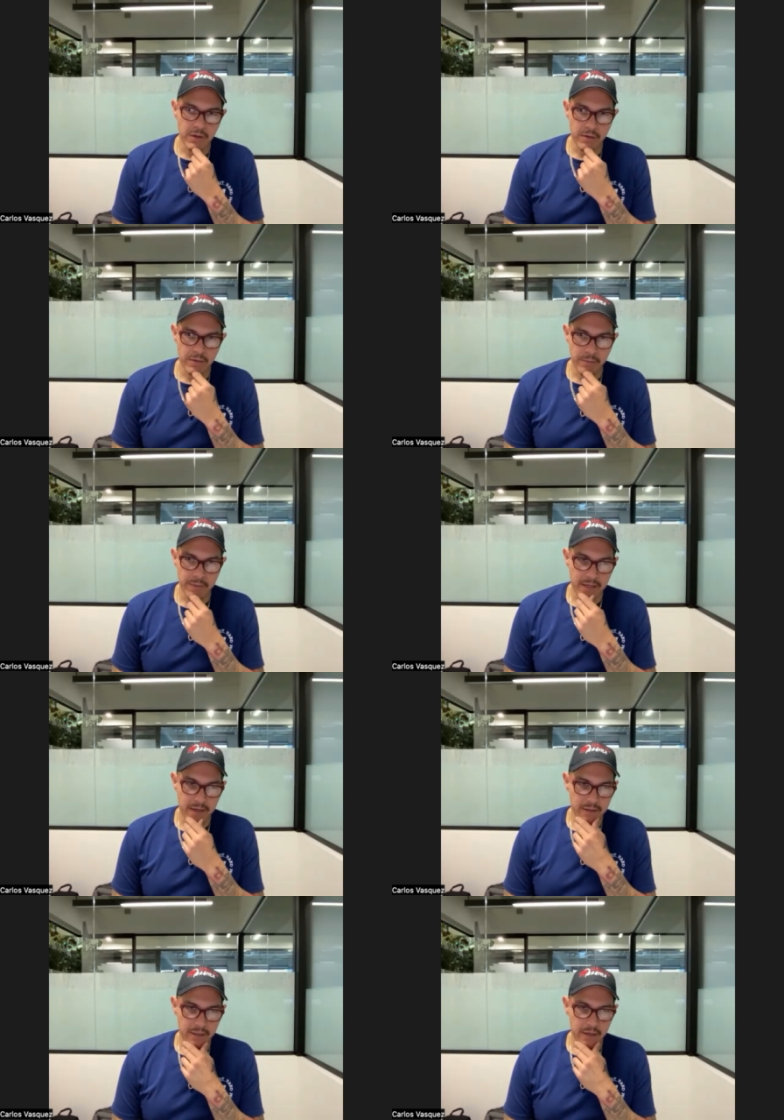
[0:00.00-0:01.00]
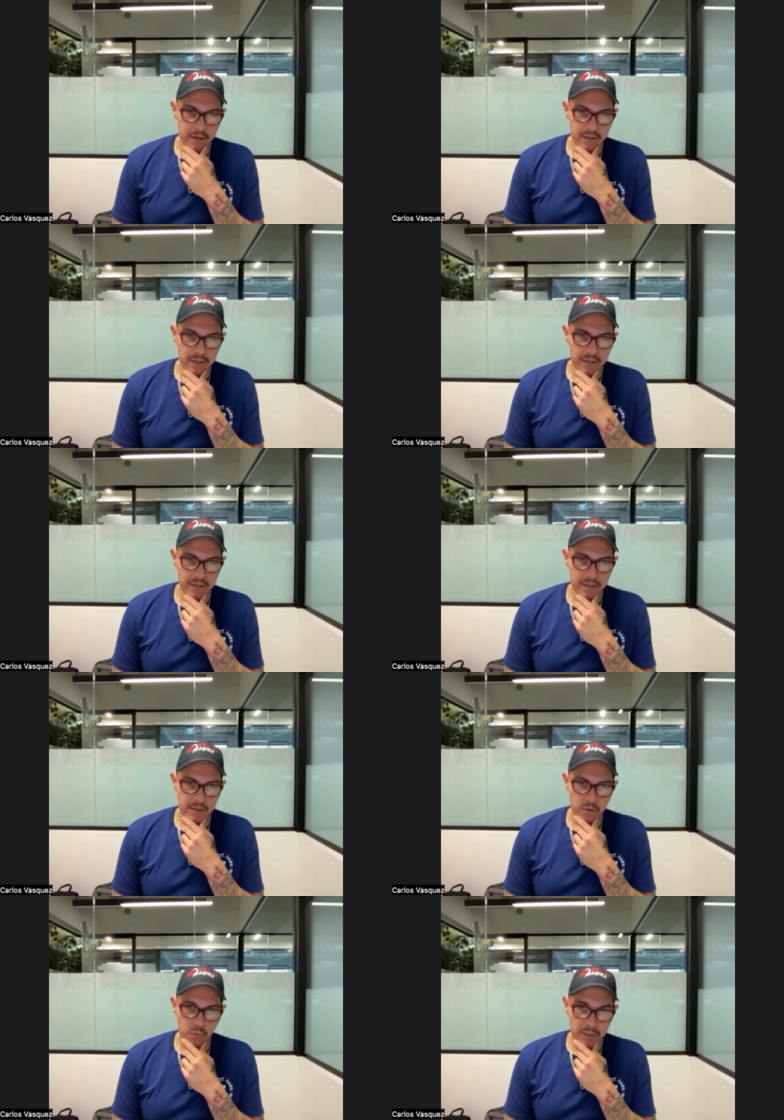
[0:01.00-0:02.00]
or men out there thinking that
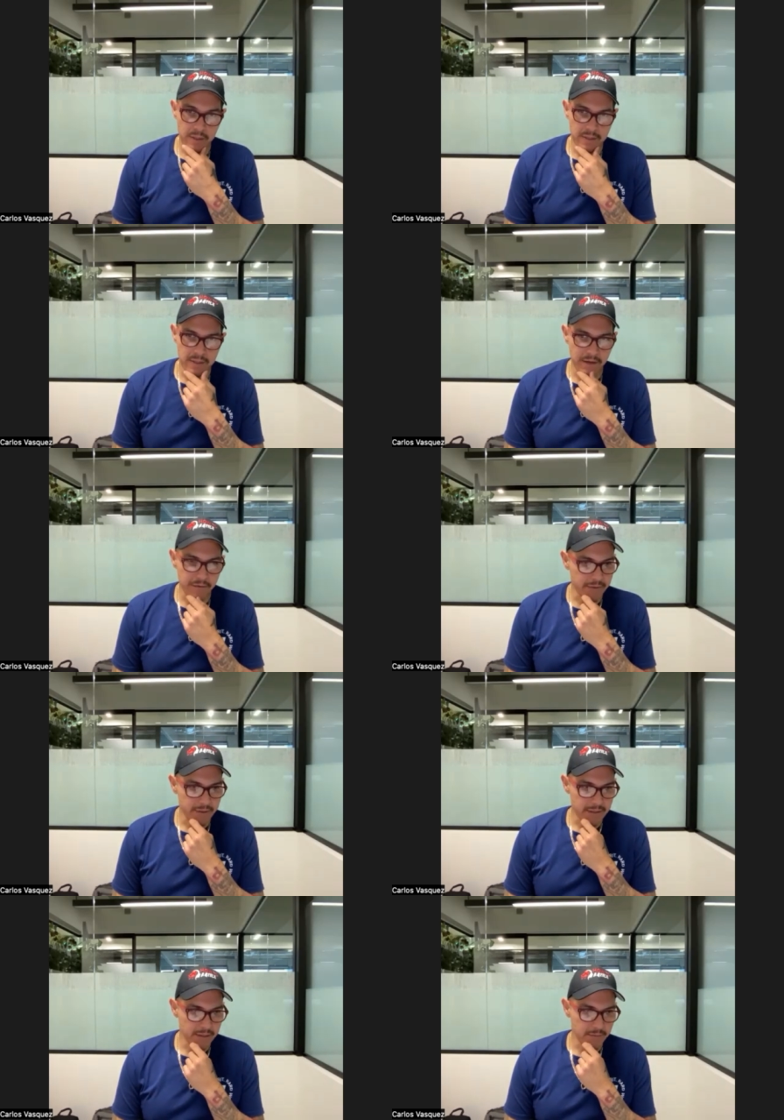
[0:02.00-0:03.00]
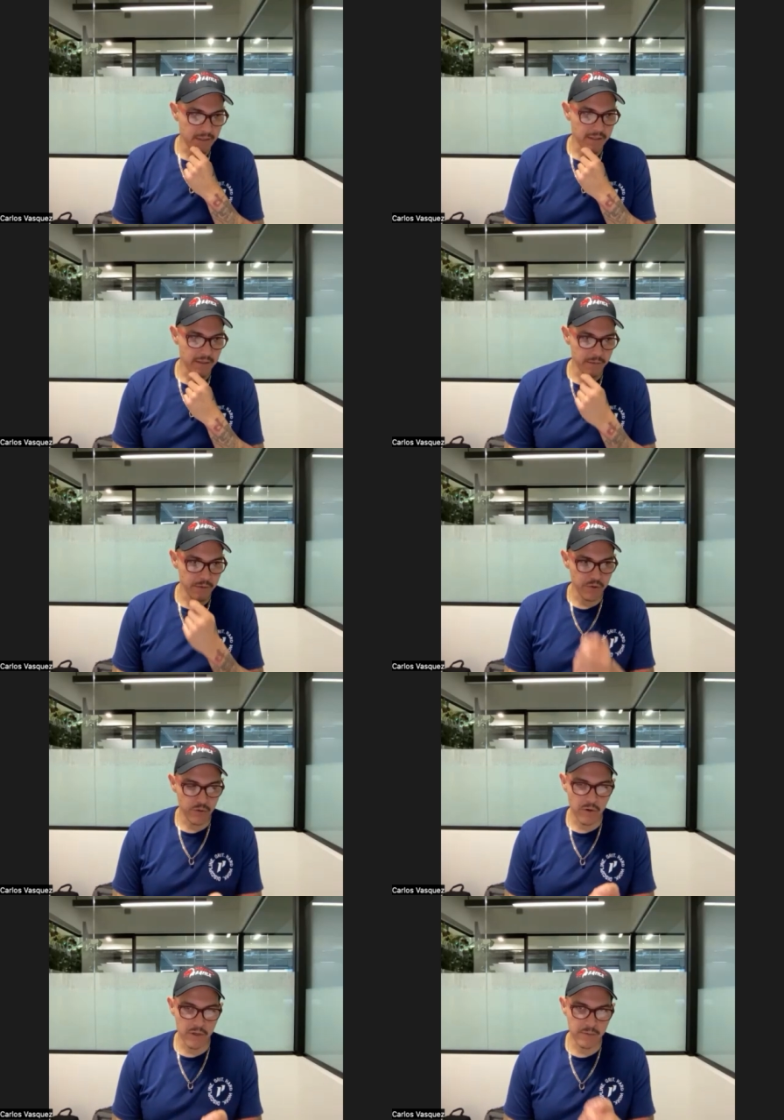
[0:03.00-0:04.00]
it's a weakness. It definitely isn't because some of the
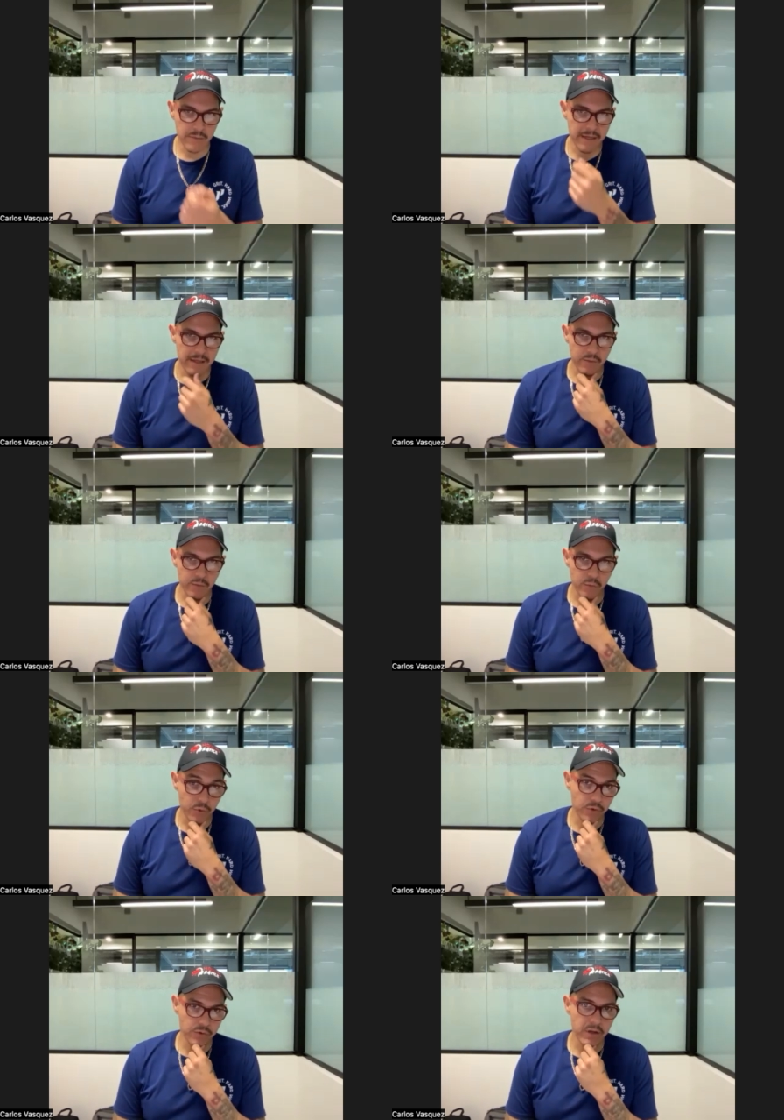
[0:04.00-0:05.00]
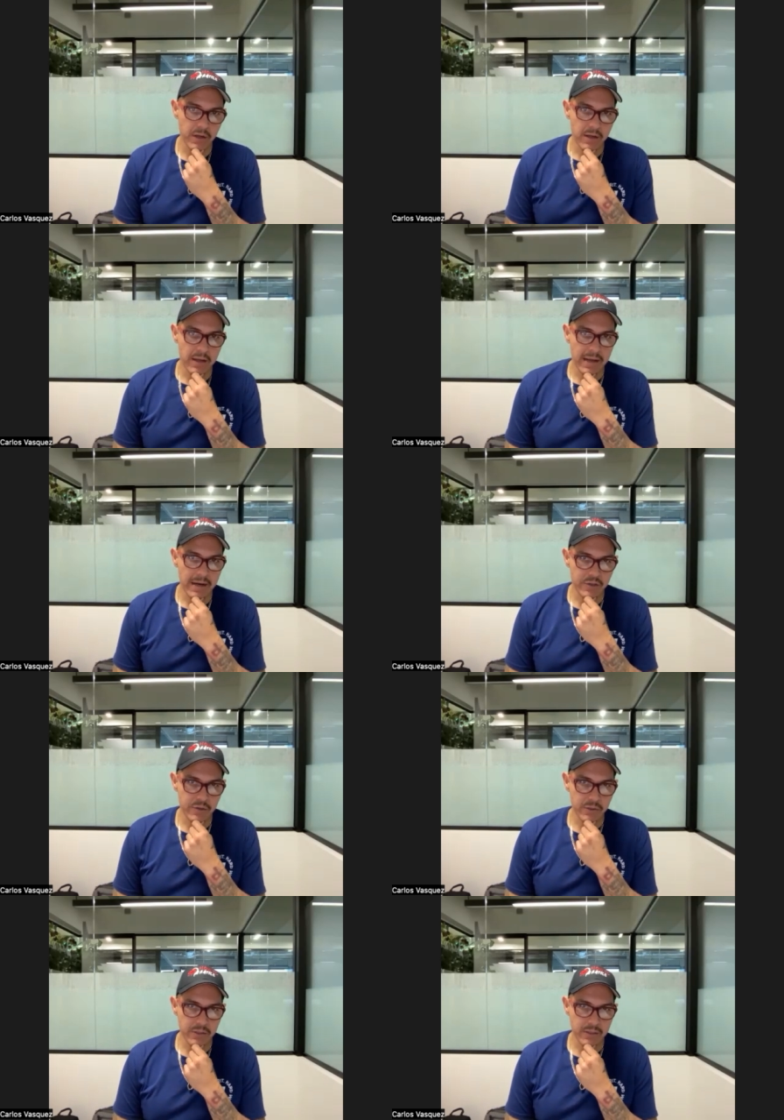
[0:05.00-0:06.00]
strongest men in the world
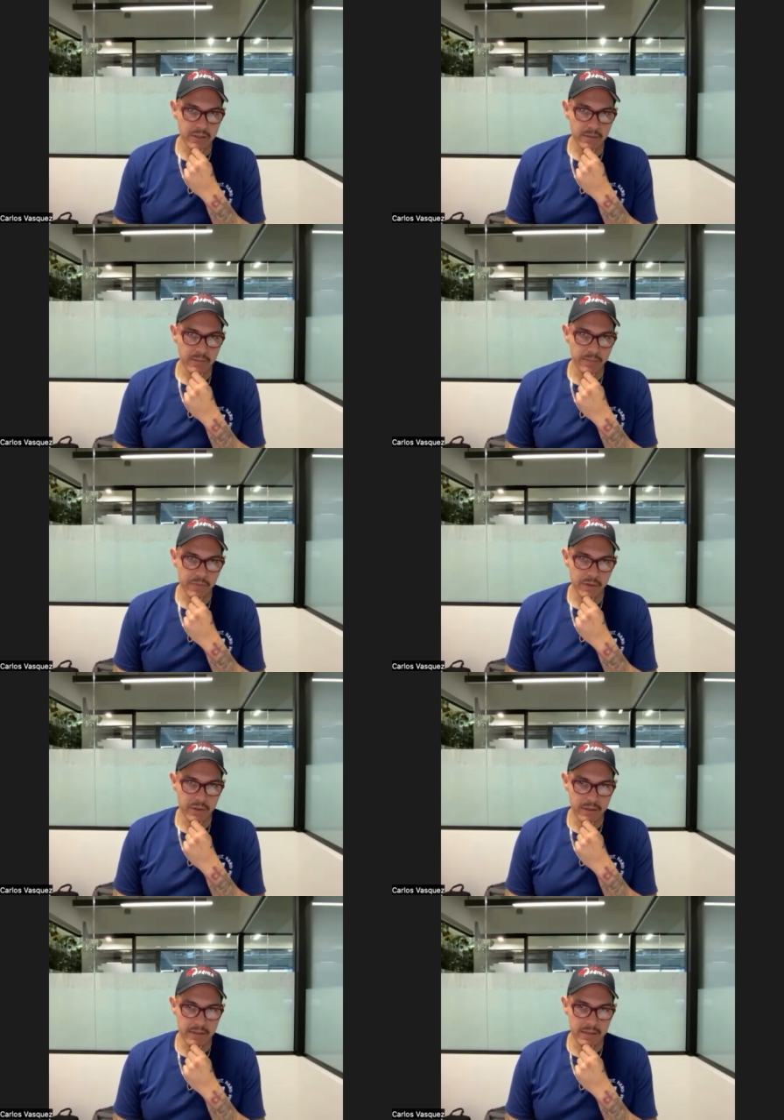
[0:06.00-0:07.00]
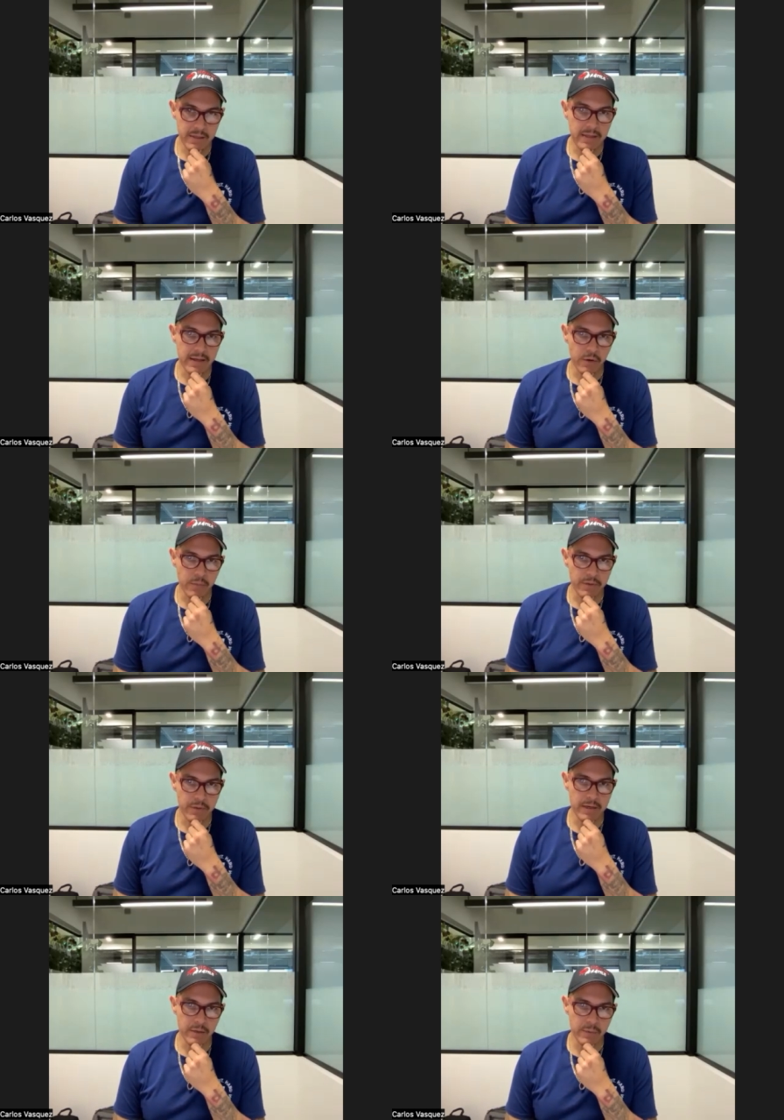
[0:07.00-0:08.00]
actually um, seek help
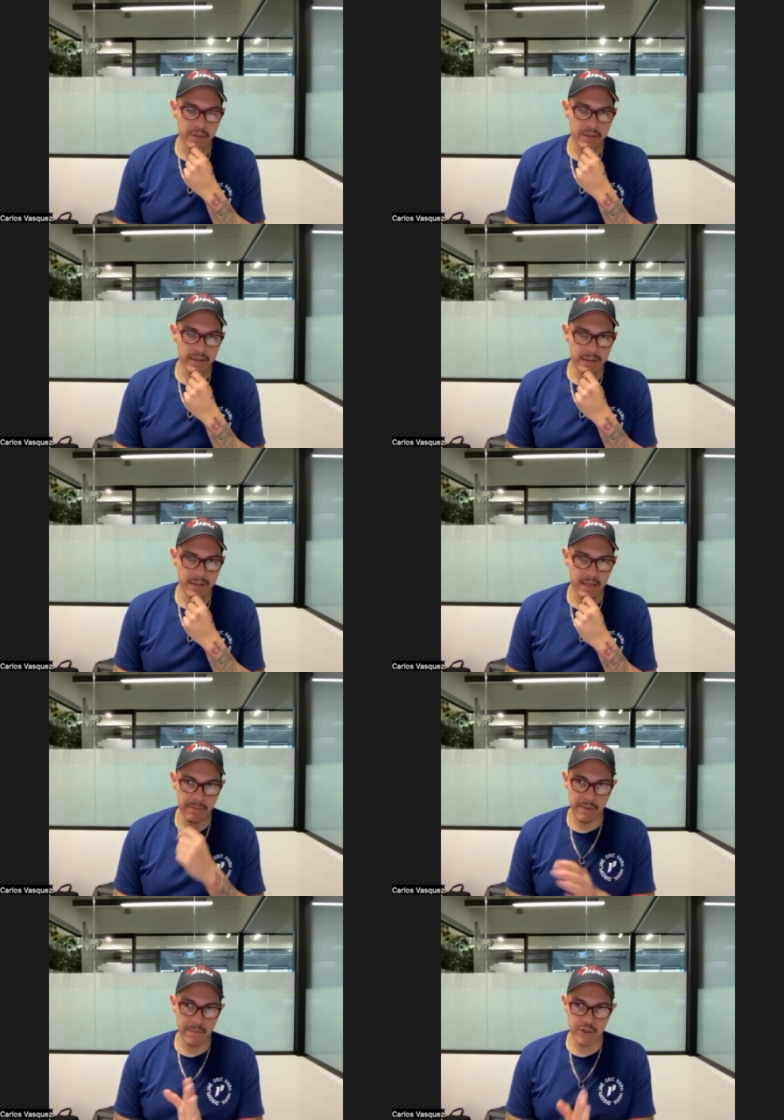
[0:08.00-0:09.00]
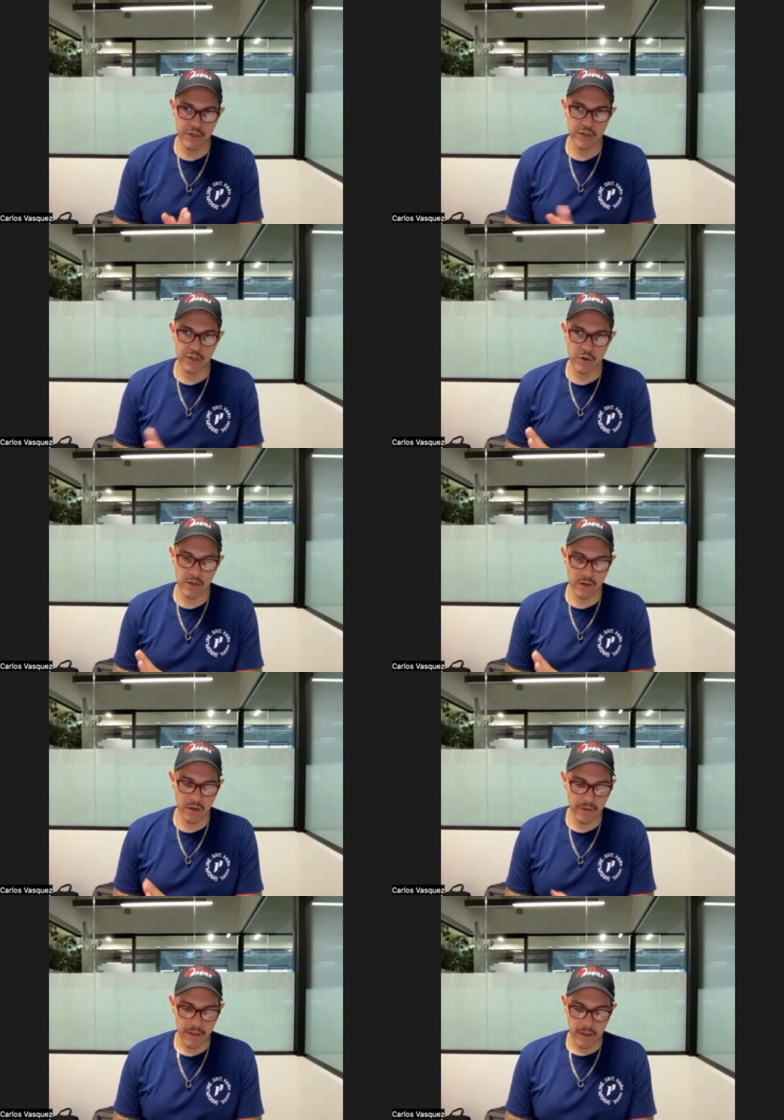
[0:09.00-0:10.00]
in any way that they can. And maybe it's just starting
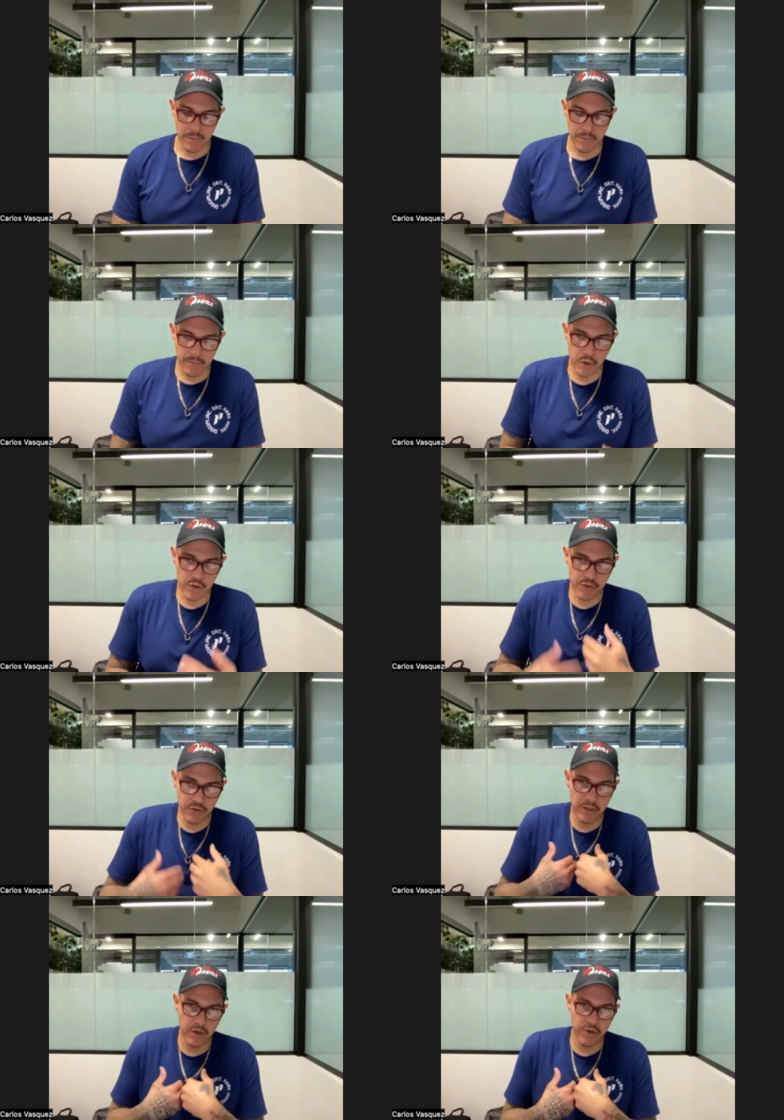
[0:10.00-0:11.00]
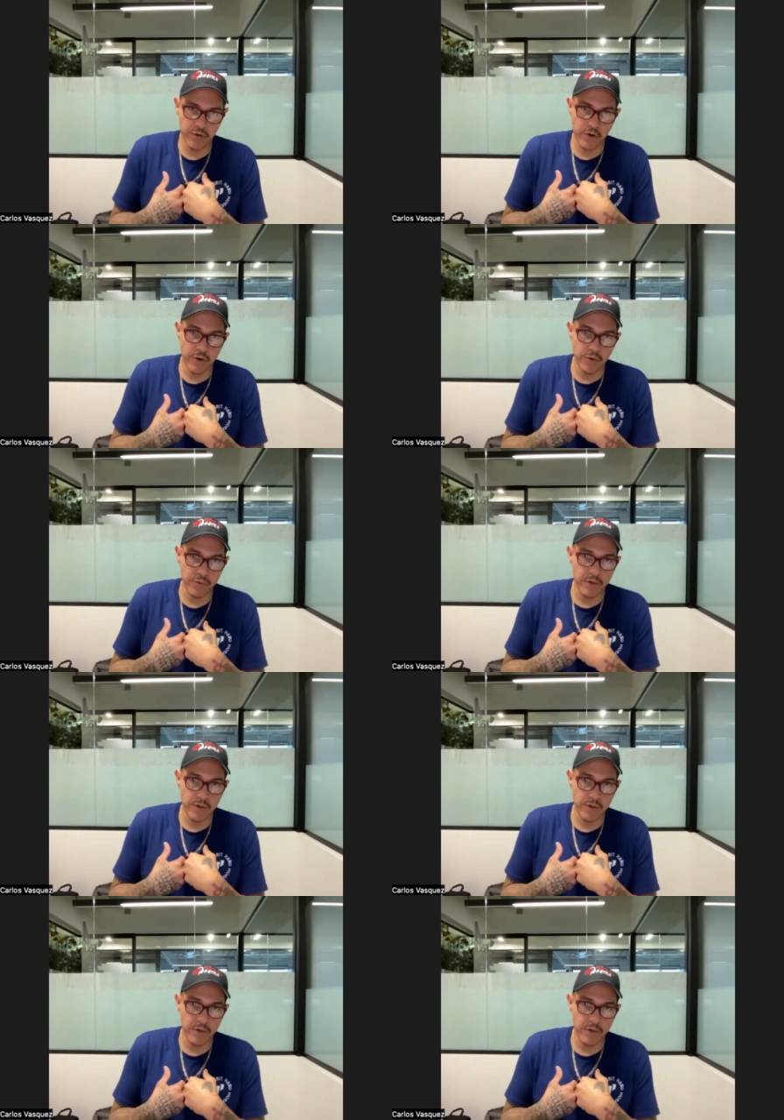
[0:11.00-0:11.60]
off personally on your own,